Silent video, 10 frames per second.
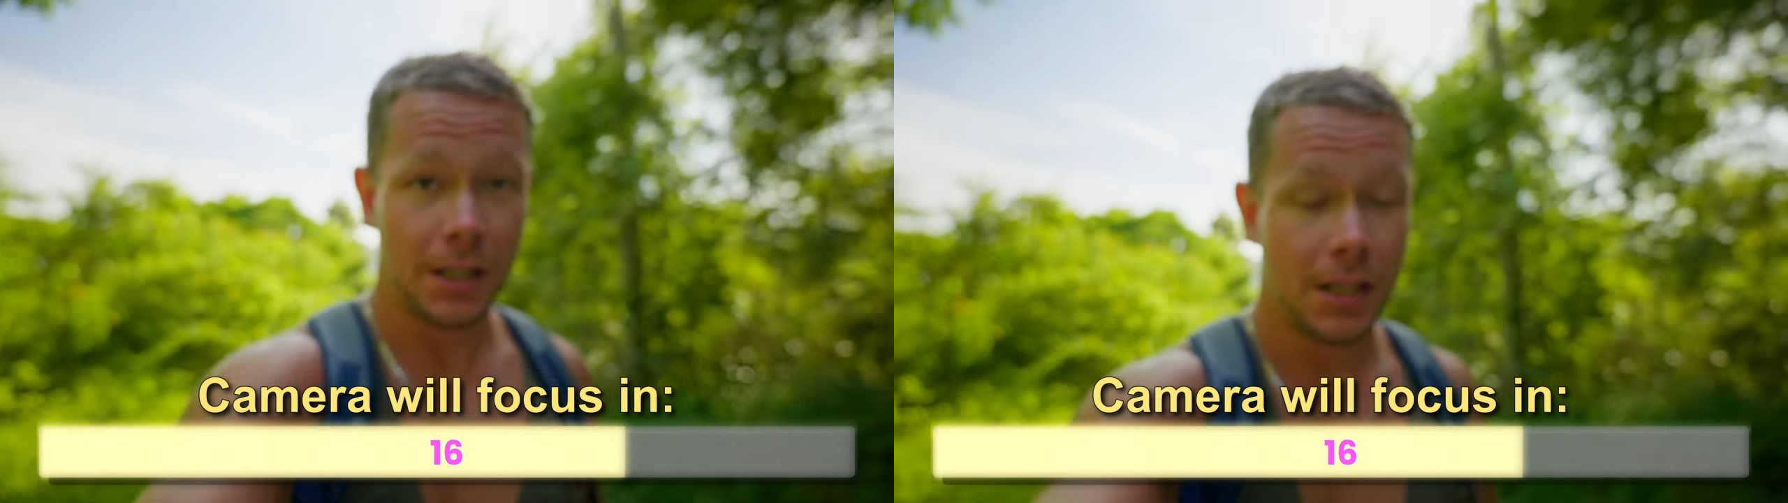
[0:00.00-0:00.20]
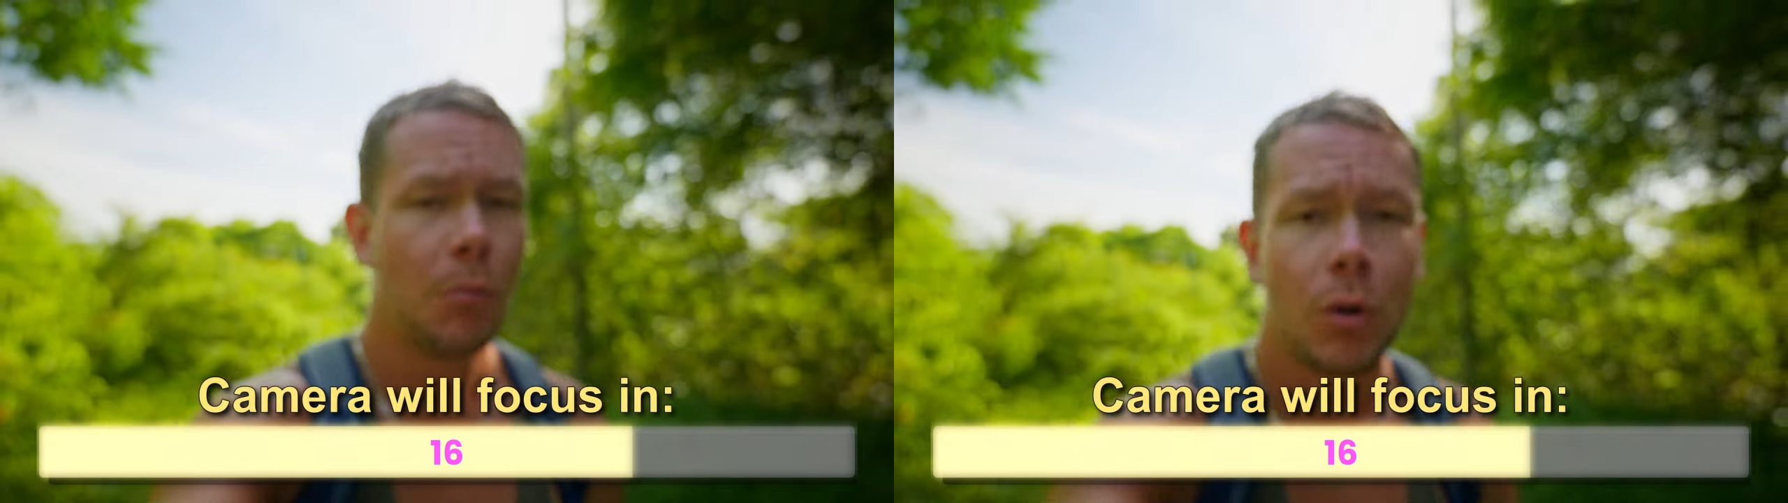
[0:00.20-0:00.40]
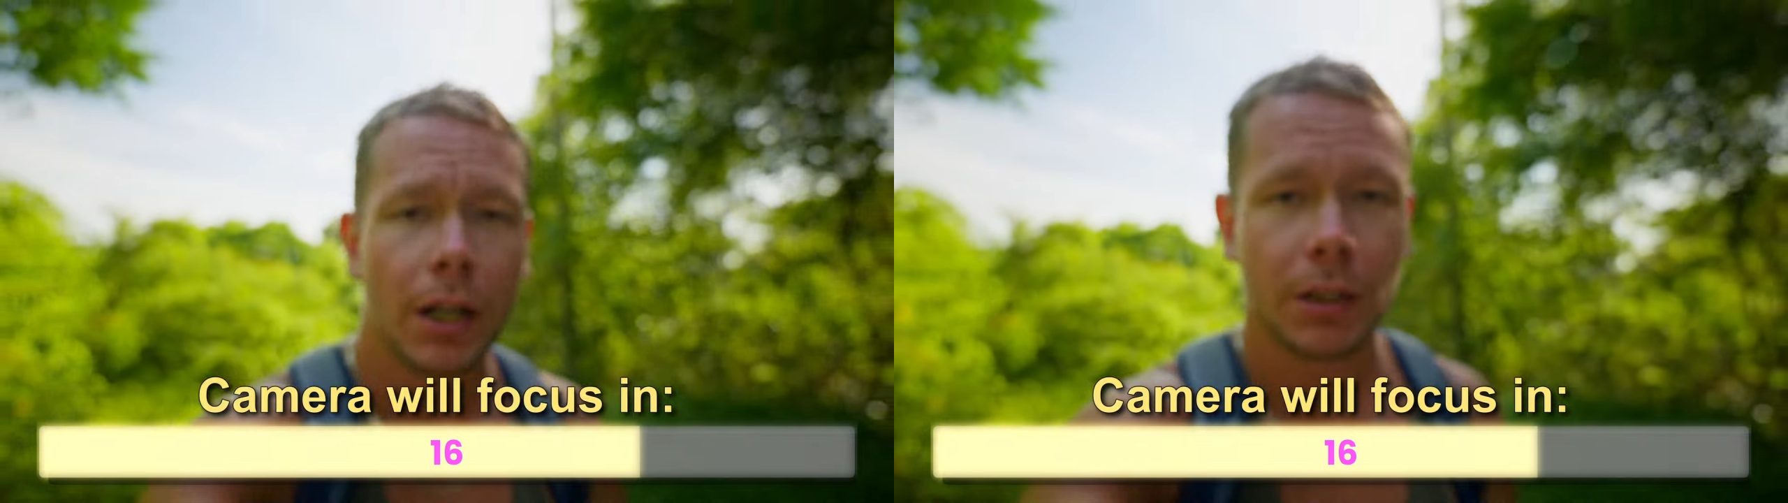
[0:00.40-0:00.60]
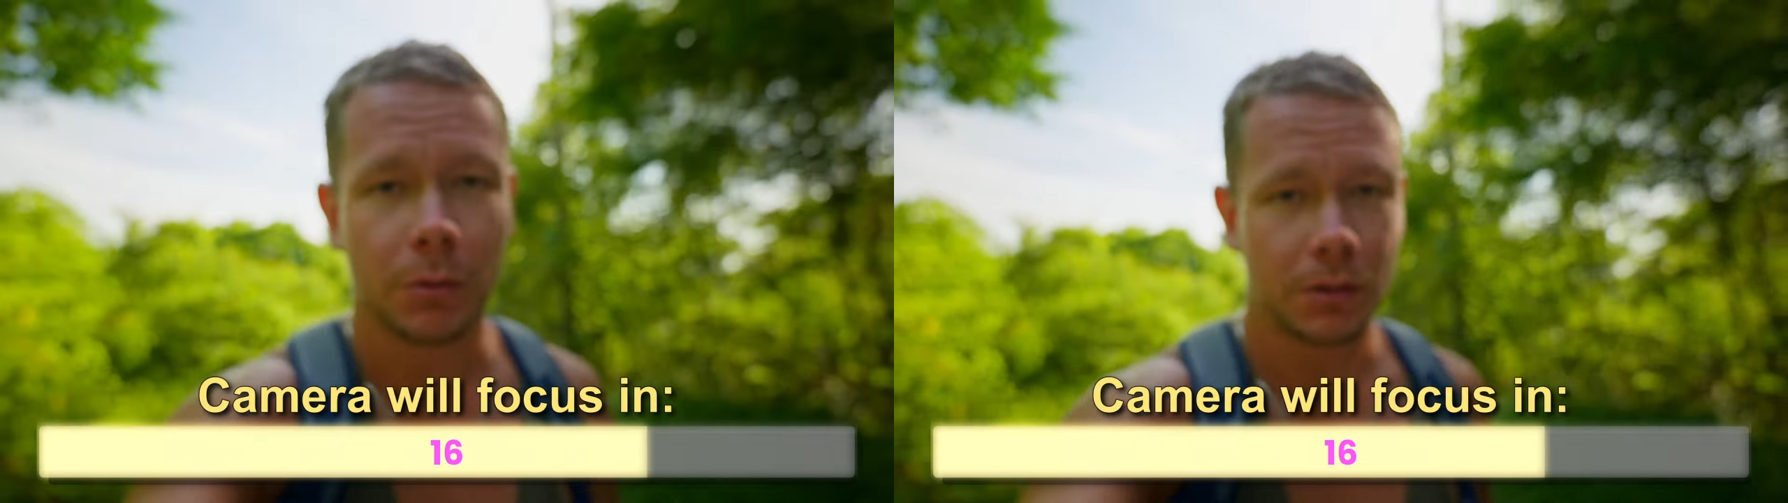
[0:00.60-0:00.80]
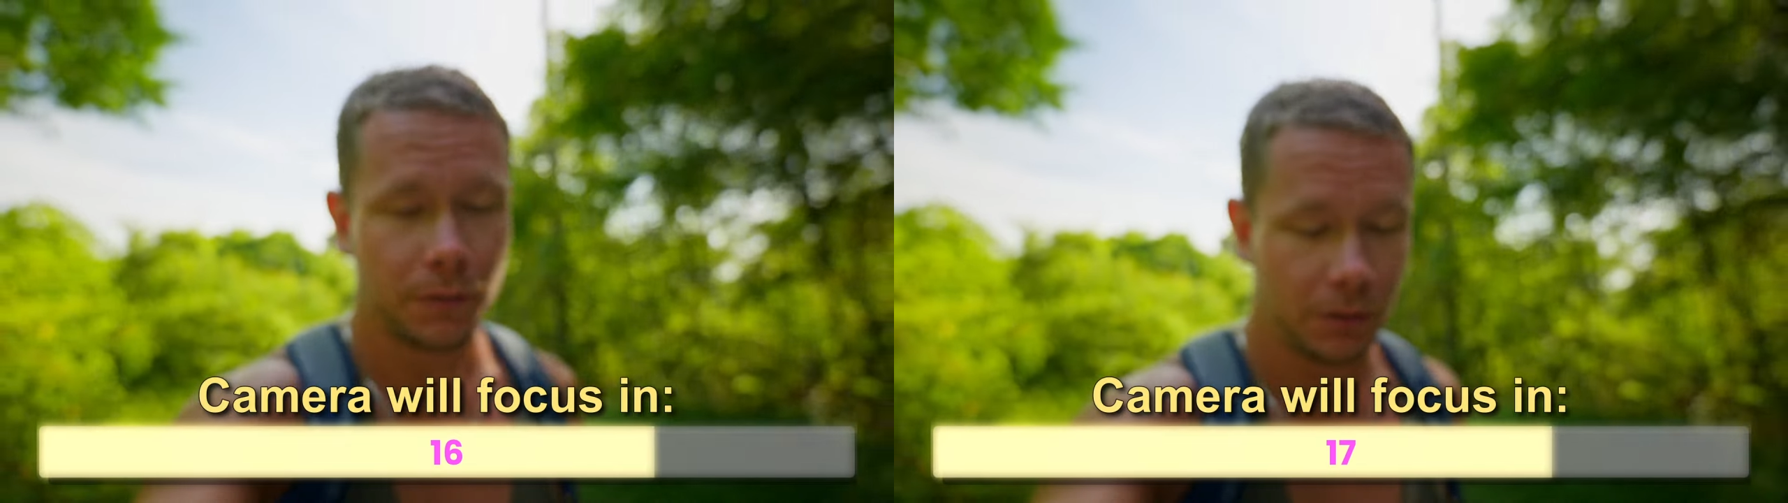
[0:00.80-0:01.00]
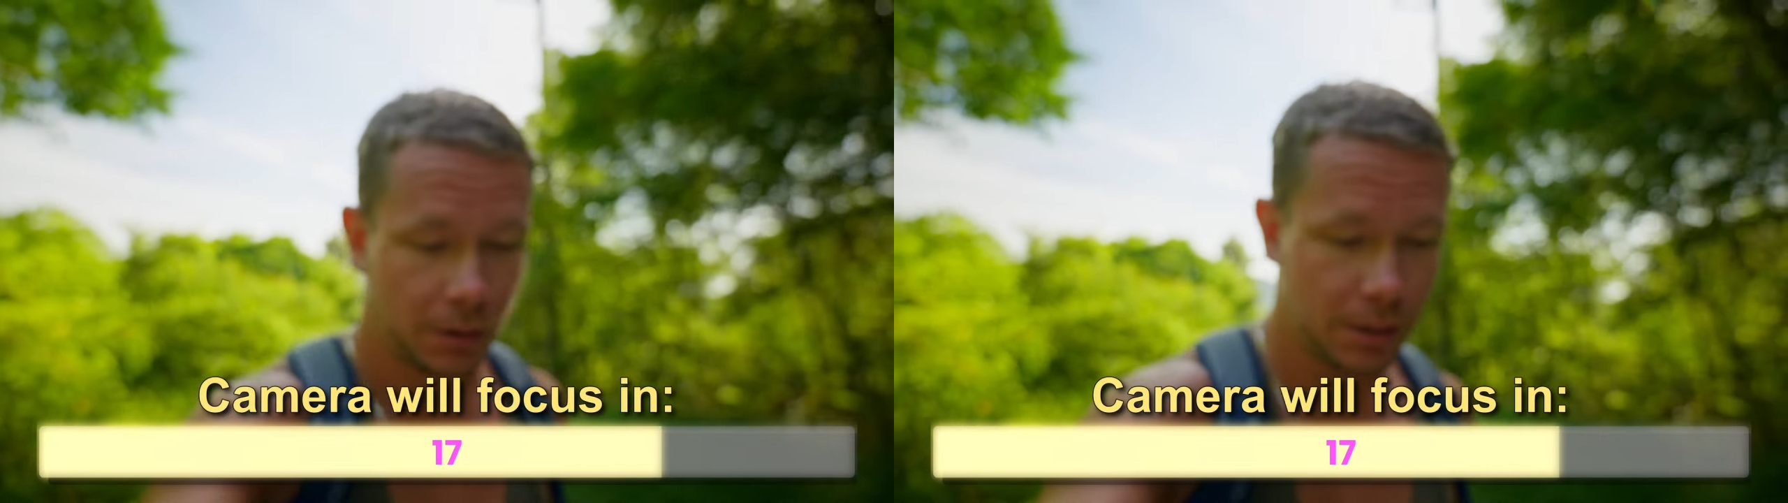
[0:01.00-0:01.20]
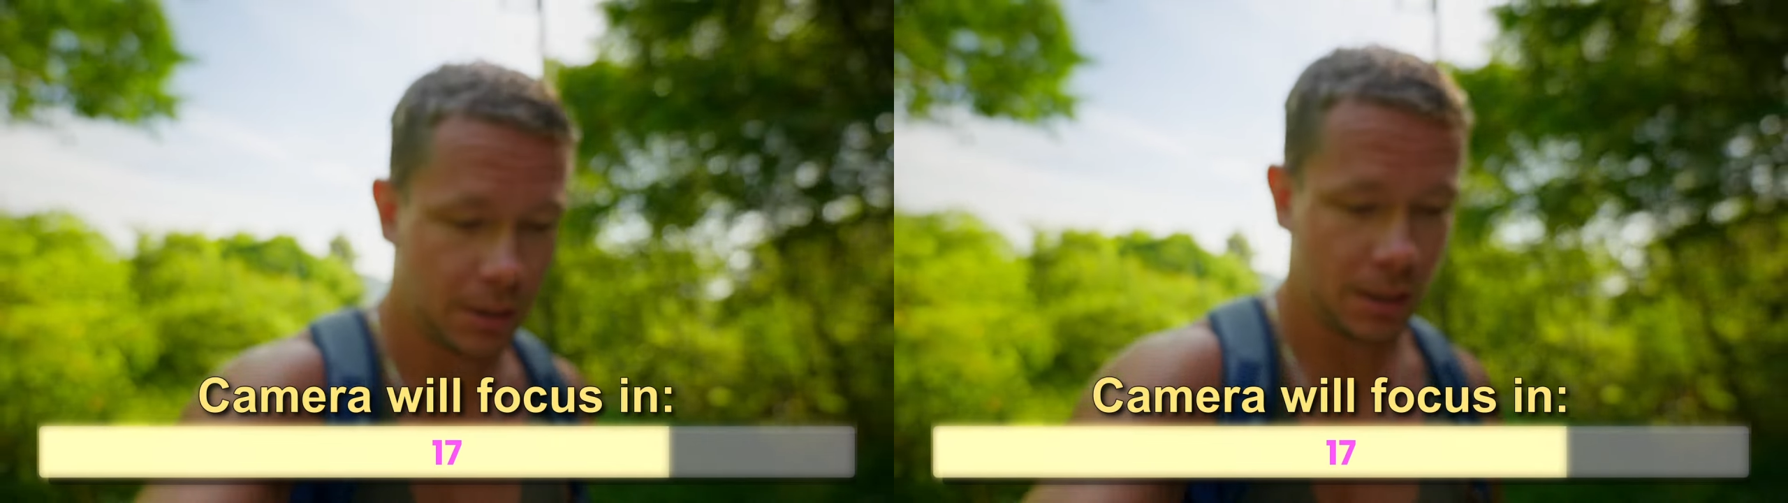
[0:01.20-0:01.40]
Namuang waterfall